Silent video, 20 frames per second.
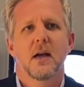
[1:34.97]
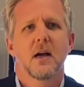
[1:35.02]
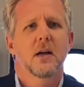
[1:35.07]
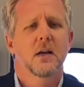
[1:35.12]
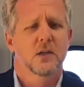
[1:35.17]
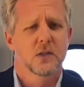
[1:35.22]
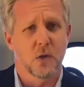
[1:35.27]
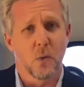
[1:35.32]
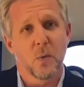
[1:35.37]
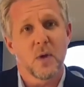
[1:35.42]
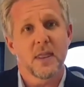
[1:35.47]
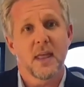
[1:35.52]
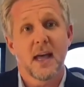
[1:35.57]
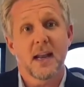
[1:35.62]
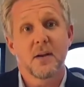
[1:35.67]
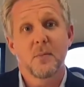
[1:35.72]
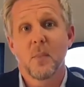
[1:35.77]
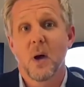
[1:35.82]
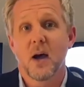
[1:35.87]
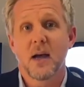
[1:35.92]
So with that
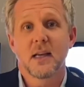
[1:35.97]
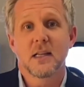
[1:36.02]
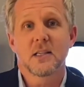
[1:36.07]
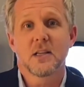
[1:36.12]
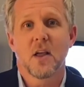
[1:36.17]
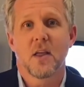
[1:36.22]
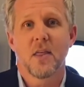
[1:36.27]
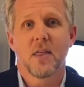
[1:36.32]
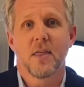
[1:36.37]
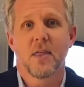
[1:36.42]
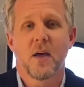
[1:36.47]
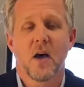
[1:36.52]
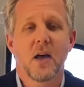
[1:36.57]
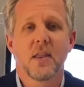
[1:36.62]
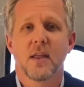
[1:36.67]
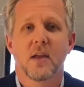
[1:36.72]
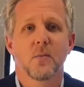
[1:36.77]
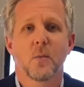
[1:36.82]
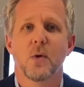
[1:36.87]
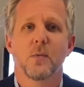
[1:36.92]
in mind, thought
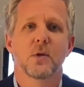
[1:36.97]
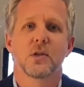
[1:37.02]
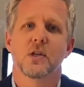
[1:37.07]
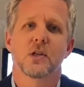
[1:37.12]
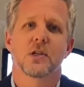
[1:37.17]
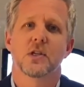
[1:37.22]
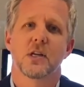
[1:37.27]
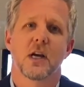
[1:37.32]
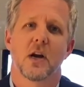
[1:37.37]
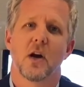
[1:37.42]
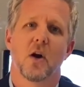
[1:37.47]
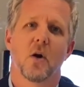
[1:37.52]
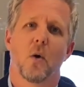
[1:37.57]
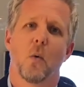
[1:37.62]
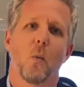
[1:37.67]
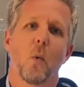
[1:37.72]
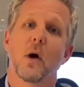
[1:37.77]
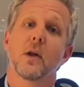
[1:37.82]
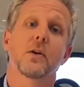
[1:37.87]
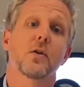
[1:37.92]
that we would just share
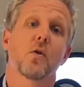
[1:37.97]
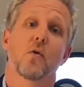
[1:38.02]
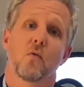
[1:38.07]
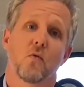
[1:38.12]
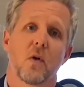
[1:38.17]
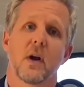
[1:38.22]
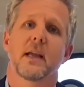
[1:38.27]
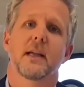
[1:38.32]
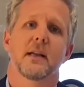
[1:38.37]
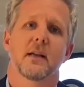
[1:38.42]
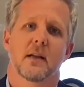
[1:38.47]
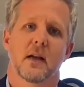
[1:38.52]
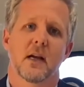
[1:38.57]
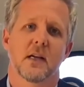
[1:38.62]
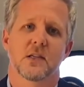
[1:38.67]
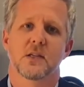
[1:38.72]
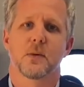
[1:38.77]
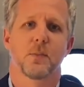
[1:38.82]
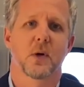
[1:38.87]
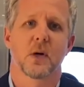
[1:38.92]
one great
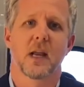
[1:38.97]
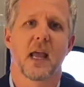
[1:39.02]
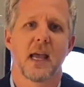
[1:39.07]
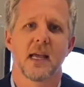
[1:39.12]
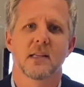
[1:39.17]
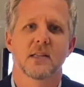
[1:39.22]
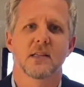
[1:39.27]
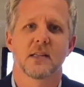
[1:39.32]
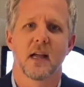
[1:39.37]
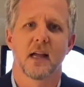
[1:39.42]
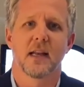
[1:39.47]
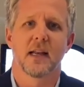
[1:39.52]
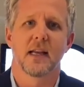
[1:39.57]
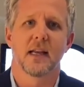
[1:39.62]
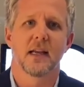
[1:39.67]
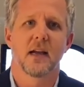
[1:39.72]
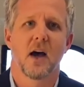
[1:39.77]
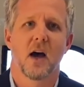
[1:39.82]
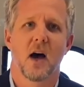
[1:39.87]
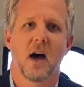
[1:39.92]
customer case
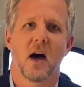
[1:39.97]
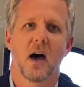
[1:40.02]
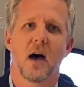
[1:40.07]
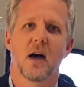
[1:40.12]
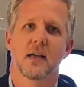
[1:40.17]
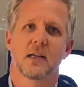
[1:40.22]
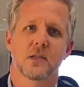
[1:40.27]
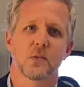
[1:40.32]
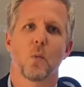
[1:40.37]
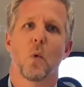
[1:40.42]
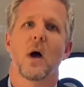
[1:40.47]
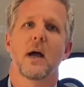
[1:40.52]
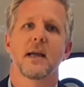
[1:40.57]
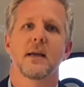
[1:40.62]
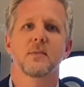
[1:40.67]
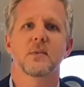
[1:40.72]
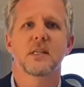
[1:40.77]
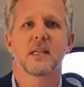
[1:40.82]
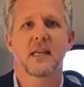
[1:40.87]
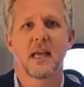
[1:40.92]
study. It's
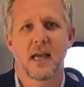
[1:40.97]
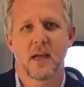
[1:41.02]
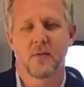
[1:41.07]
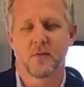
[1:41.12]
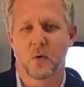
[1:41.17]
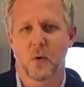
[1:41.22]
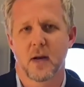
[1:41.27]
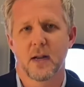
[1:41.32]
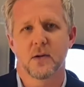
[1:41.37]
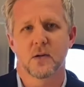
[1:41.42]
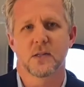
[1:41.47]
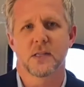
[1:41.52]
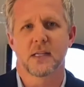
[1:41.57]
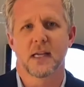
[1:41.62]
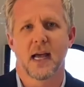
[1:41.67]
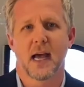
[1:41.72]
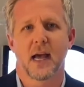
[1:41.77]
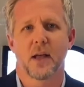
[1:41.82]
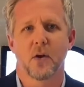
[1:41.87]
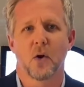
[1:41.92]
YMCA of Greater
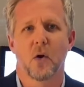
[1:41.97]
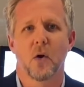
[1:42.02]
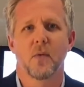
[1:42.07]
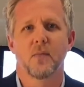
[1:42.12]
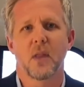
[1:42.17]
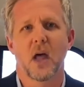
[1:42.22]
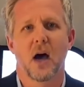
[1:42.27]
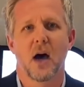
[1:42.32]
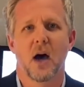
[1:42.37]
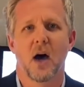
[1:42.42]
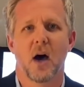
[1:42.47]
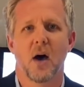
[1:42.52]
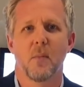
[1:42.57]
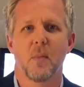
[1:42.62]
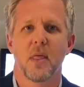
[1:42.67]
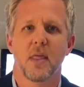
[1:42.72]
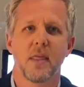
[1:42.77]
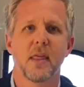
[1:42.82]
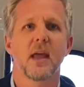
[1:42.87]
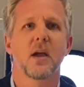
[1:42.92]
Seattle.
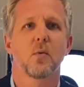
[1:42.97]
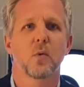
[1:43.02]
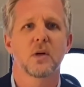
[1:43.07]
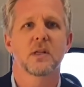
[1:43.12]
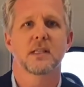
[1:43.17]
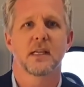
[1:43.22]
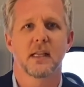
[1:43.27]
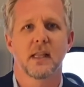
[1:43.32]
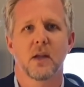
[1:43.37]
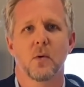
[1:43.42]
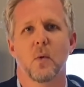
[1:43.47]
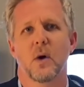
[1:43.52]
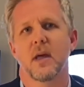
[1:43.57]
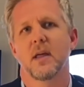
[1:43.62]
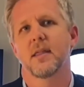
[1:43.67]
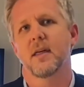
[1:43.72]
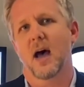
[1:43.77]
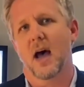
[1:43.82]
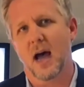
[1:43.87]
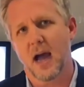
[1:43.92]
They were dealing
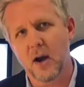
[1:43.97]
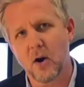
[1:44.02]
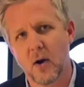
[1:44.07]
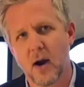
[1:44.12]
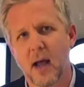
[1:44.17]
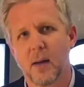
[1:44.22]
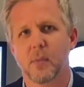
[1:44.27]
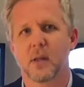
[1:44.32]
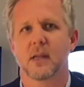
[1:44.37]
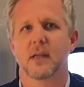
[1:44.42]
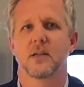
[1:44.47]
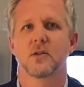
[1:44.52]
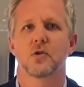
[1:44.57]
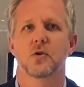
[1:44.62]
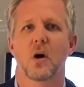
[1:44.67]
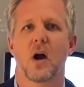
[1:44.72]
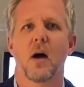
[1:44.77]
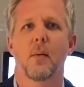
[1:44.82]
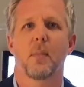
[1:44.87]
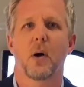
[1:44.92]
with higher applicant
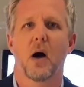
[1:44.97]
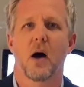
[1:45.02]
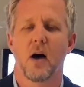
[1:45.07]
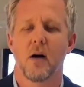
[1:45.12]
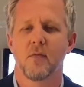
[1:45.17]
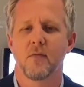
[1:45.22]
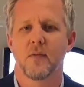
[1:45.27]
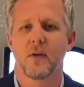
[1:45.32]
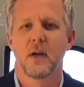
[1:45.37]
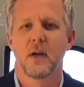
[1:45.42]
drop-off,